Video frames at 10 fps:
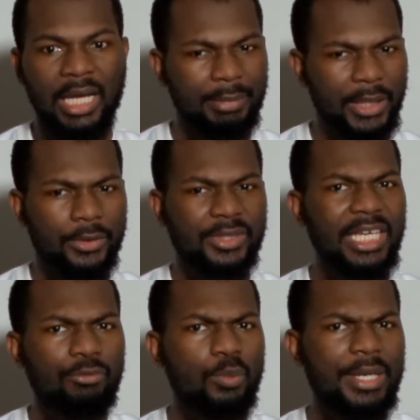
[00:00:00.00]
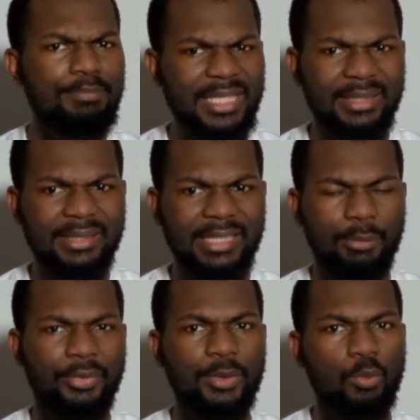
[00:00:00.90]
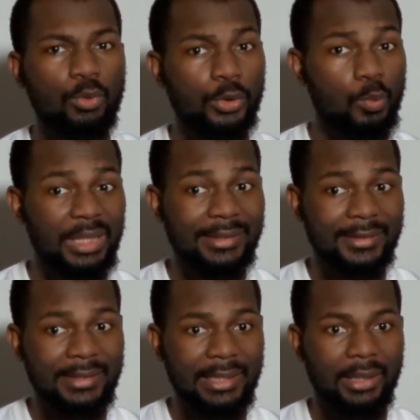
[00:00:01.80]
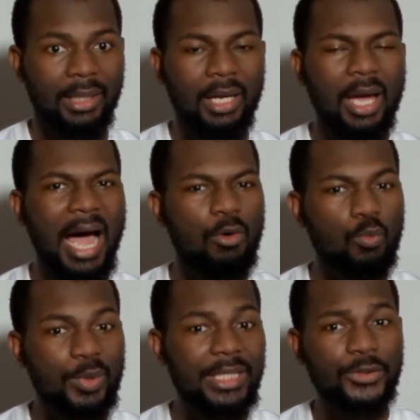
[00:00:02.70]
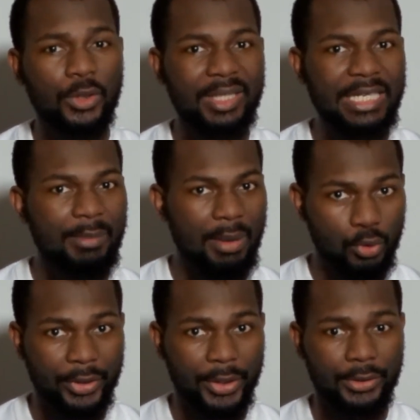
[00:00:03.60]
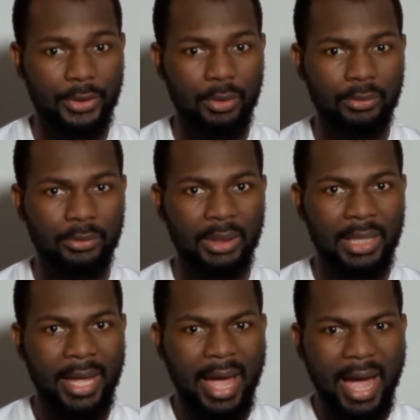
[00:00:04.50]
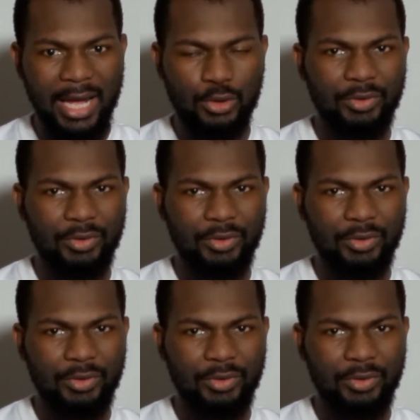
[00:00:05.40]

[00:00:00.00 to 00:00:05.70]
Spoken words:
Because if we misinterpret what we see, are we studying memory at all? As